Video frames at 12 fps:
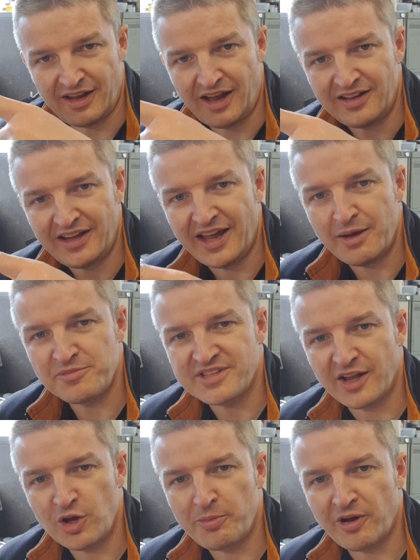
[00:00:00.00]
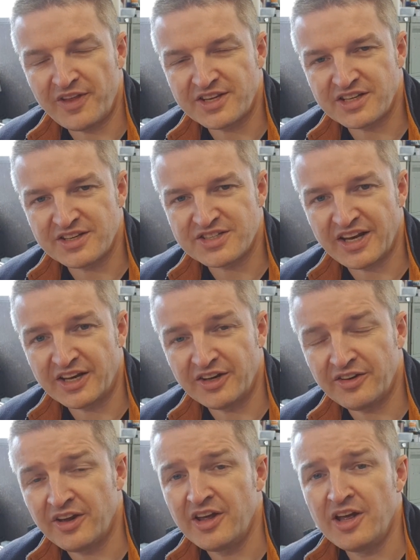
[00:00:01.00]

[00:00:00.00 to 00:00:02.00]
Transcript: I'll let him tell you about this in a second.